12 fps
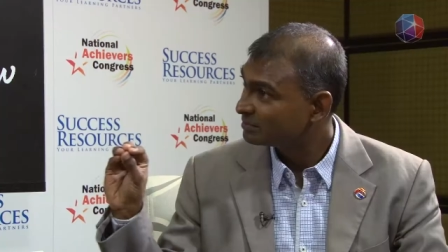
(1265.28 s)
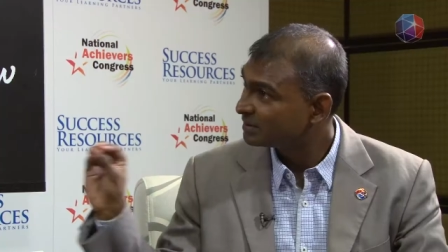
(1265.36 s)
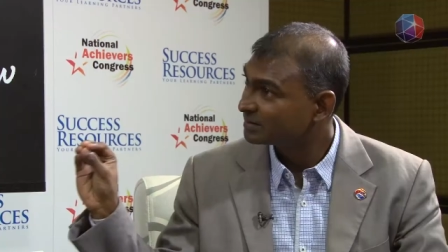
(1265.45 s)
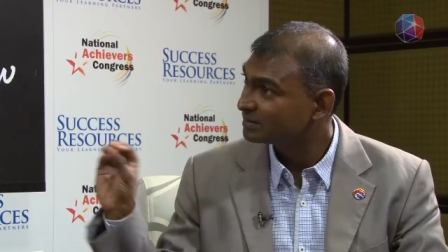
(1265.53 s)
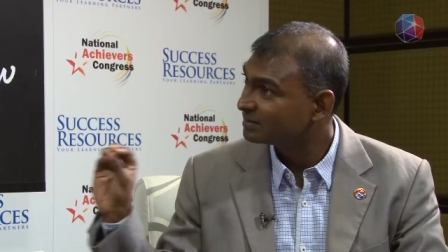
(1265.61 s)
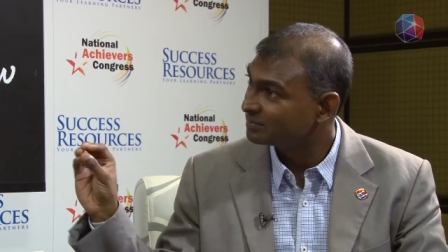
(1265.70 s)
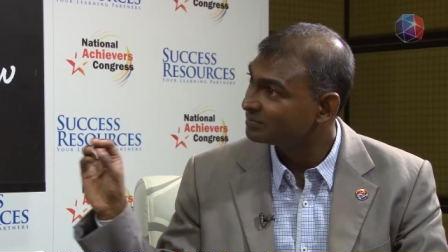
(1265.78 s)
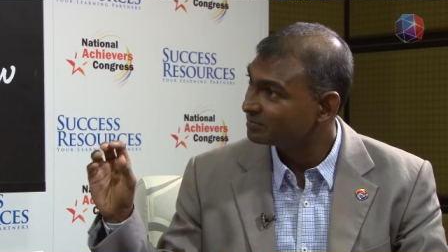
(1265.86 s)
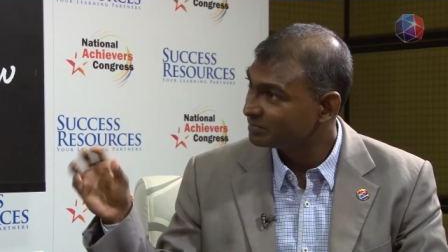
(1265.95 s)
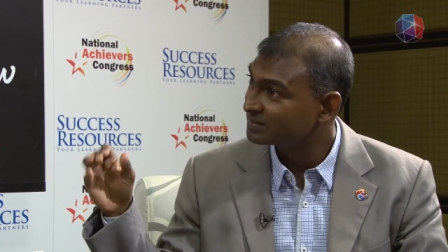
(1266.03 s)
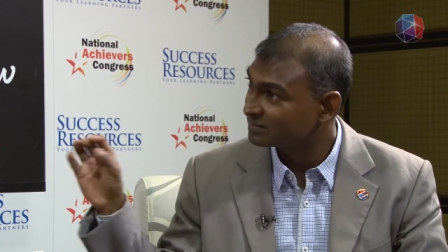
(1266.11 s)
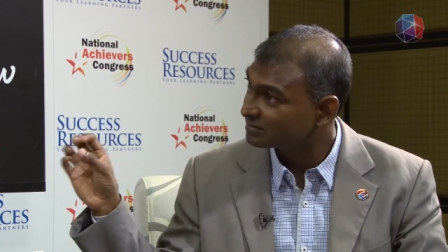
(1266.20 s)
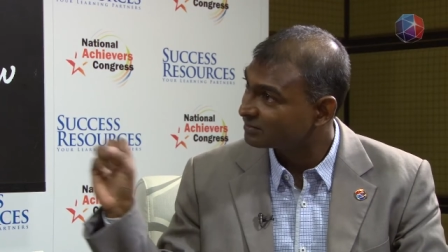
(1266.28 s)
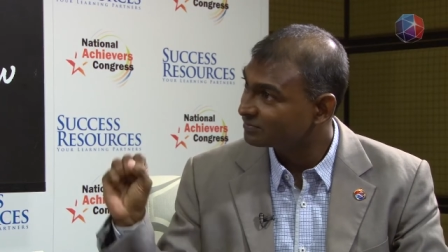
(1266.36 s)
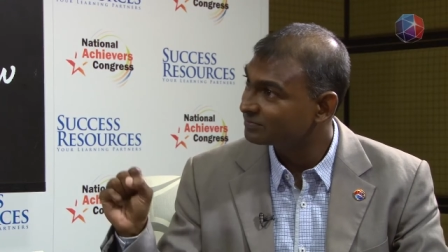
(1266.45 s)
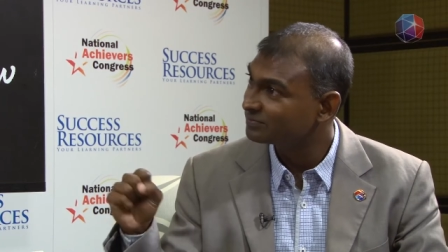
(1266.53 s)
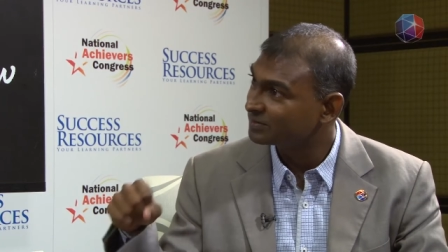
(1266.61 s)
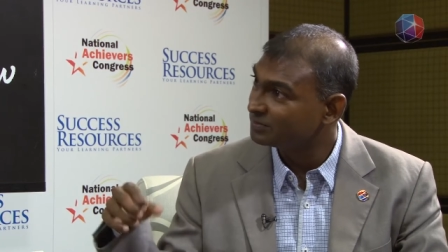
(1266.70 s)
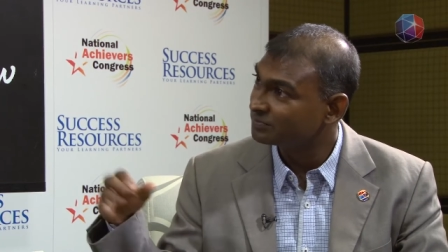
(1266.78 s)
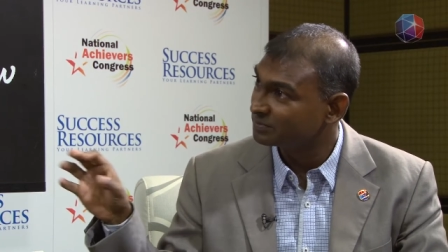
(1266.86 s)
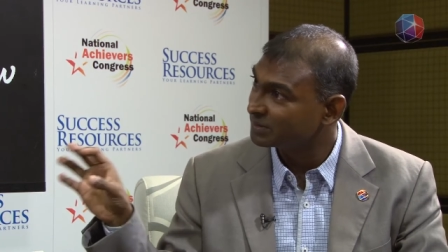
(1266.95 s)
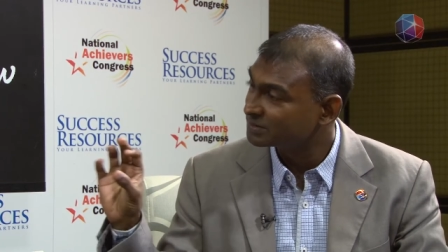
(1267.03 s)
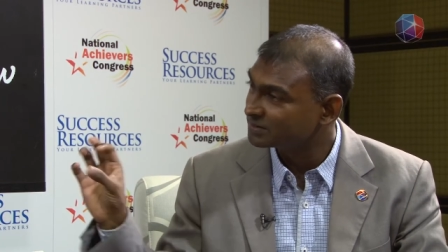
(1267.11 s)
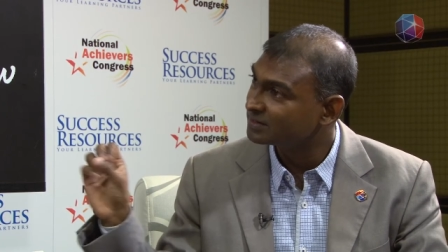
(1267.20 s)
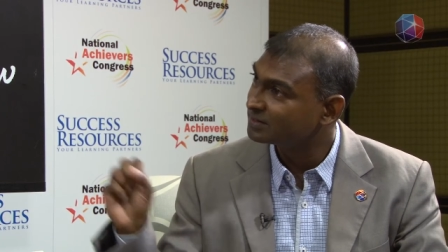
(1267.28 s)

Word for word: pertinent pieces of information